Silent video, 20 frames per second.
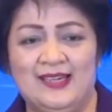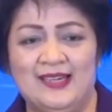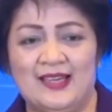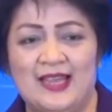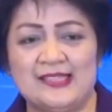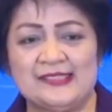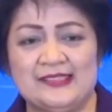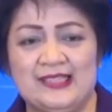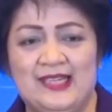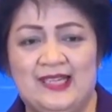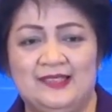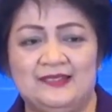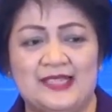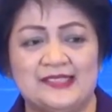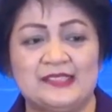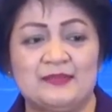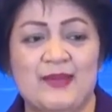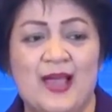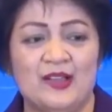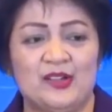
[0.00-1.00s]
Kasi
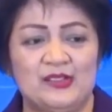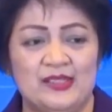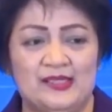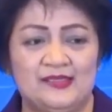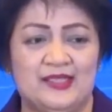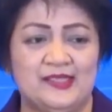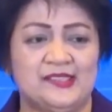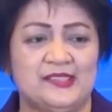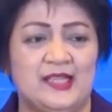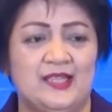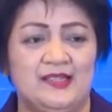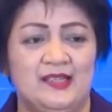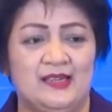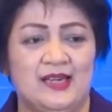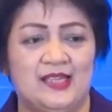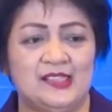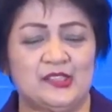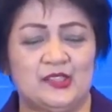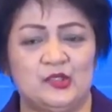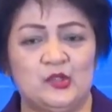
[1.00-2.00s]
that's macular
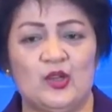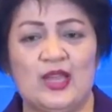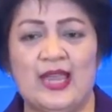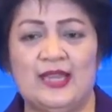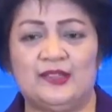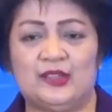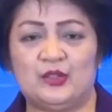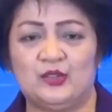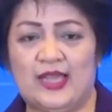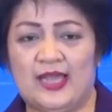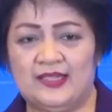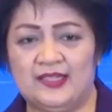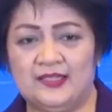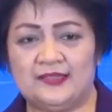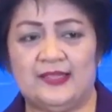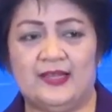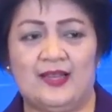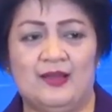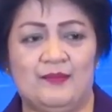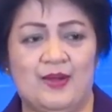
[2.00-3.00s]
degeneration. You can't do
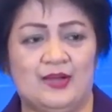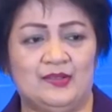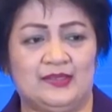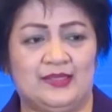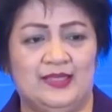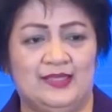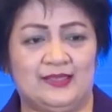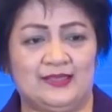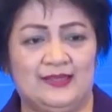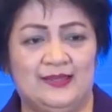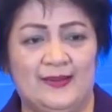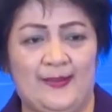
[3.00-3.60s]
anything about it.